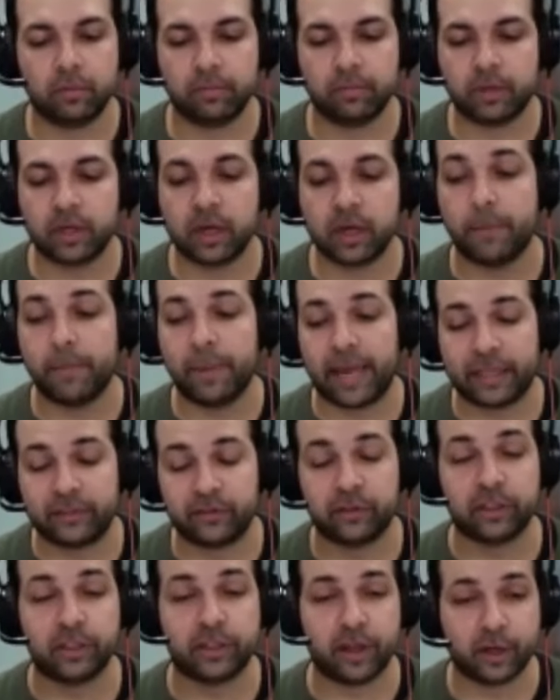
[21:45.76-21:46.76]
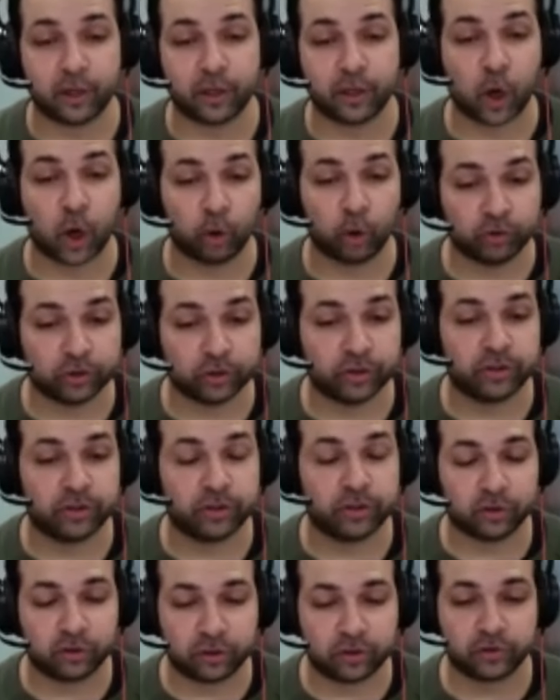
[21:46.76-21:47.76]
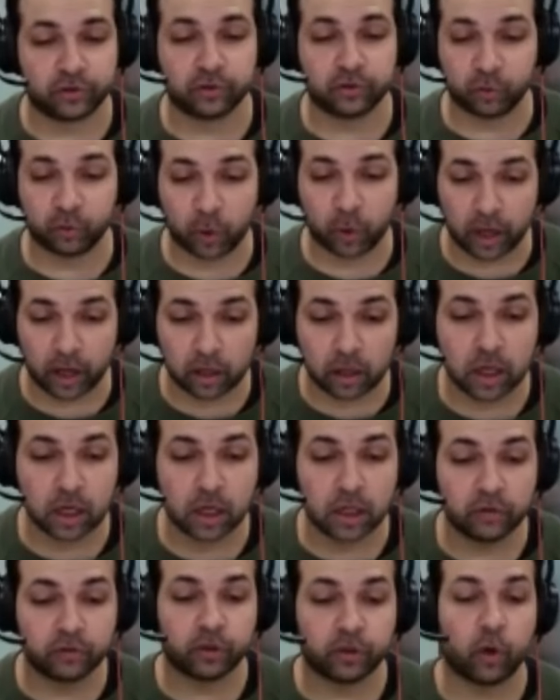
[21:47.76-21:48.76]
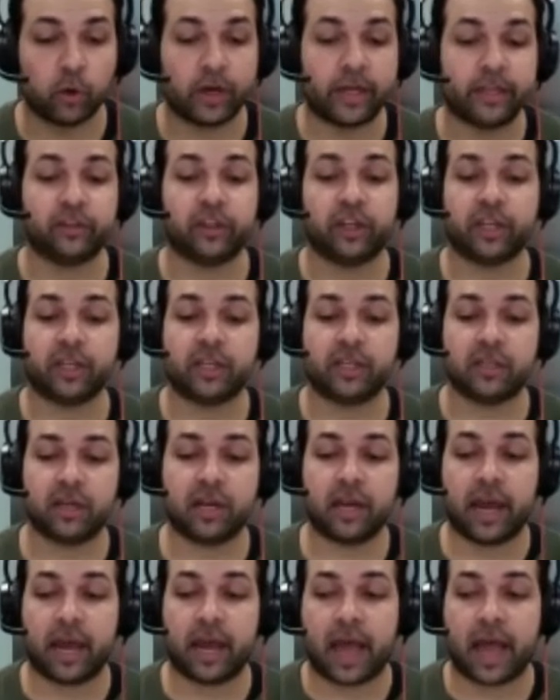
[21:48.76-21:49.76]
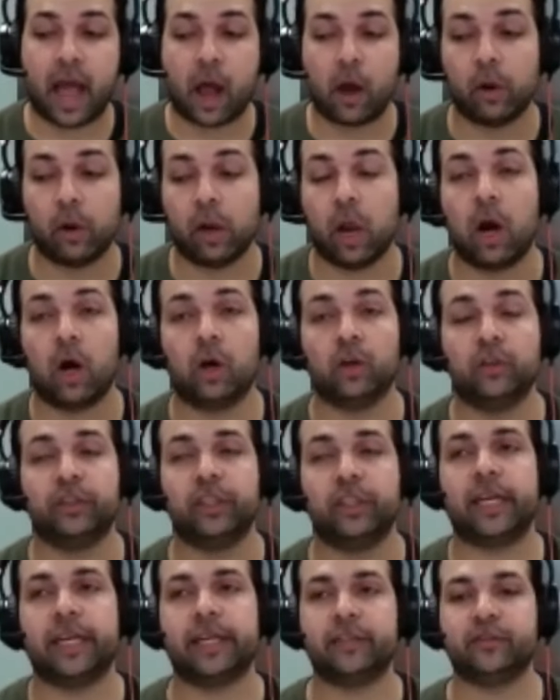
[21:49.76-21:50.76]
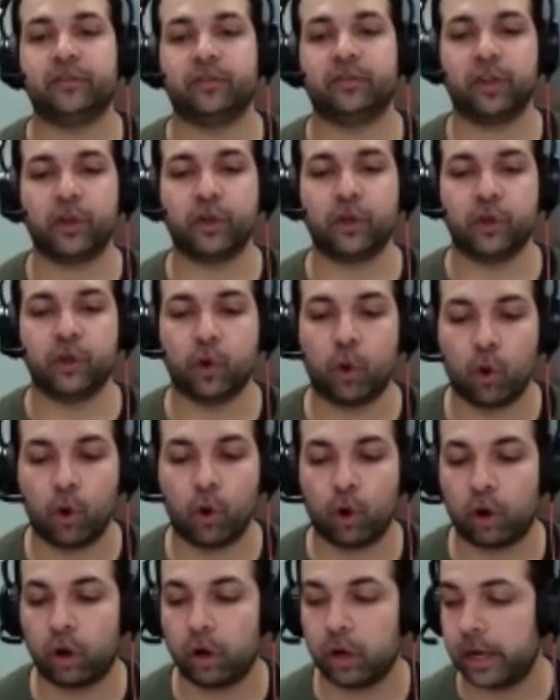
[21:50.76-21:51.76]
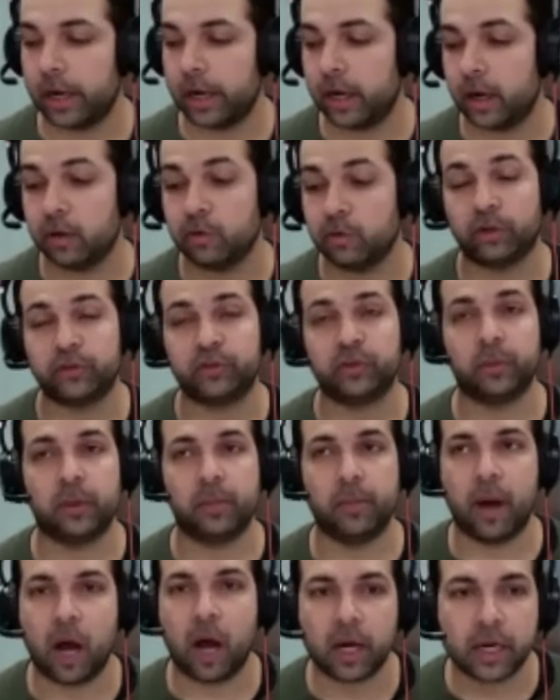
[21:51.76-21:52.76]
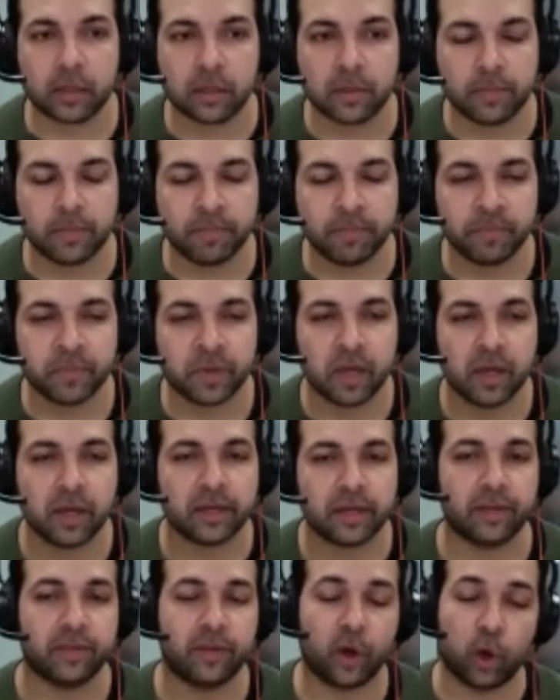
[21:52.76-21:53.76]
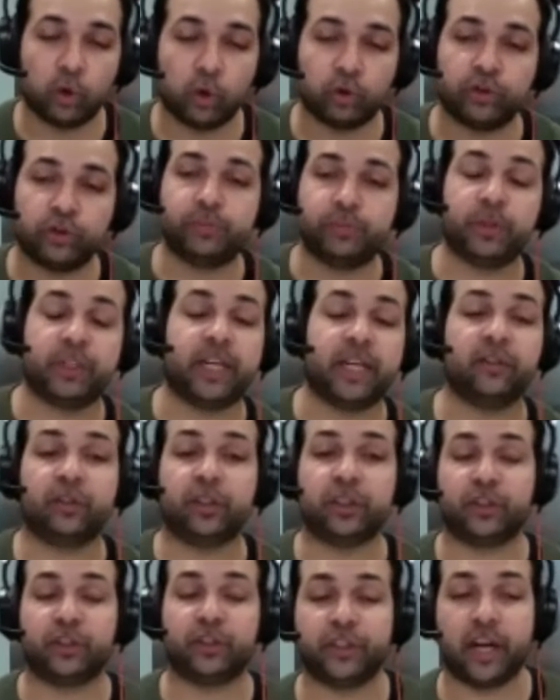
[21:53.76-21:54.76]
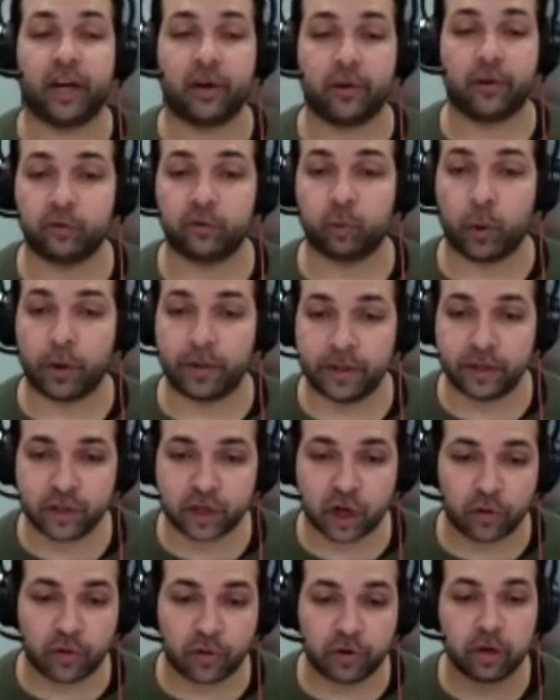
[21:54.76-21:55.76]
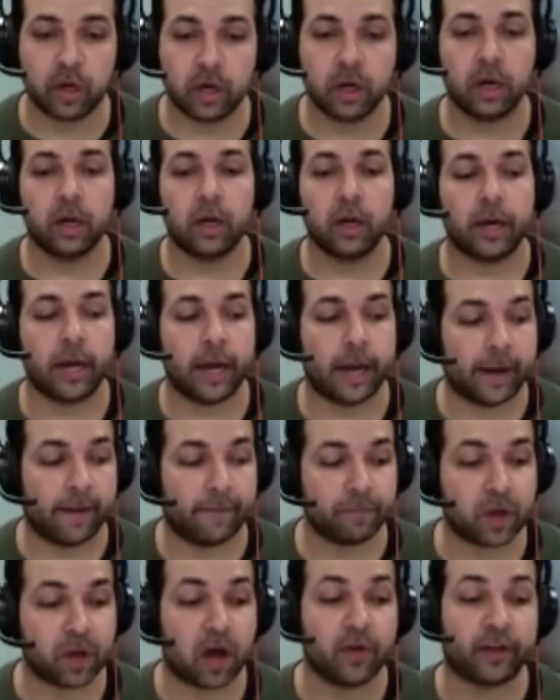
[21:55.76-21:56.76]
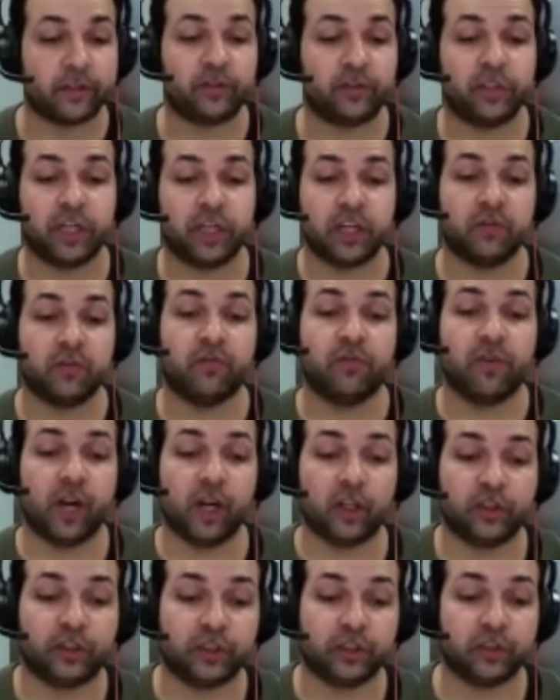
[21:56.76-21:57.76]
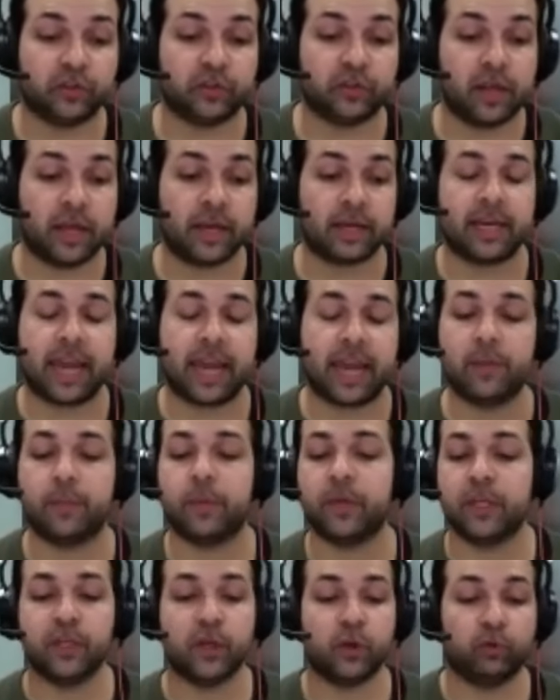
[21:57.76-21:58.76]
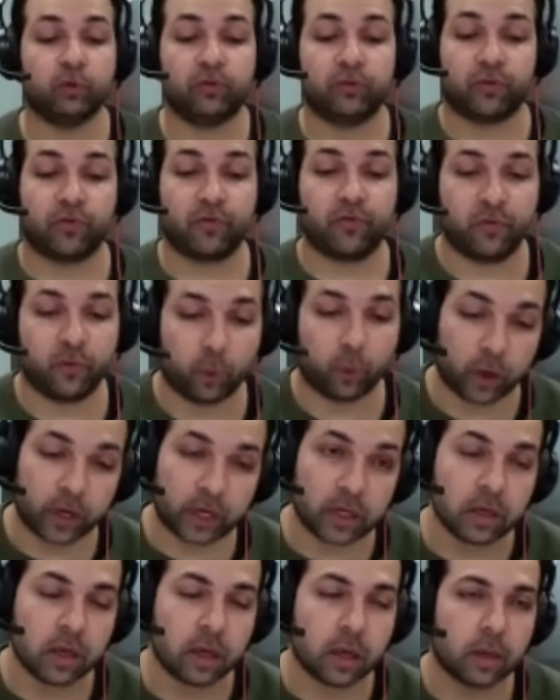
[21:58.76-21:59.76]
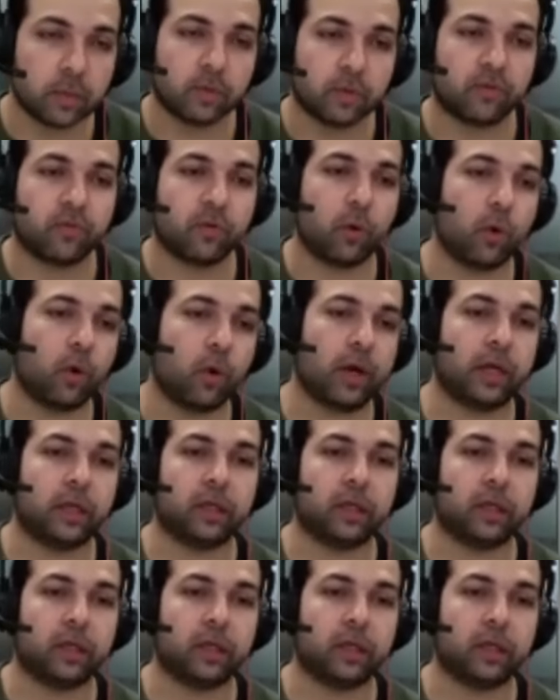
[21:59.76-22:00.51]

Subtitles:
complexity that goes into touchless as well. So is it how large is your addressable market? Can they all potentially share this with each other? Are there certain versions that can be used for free before it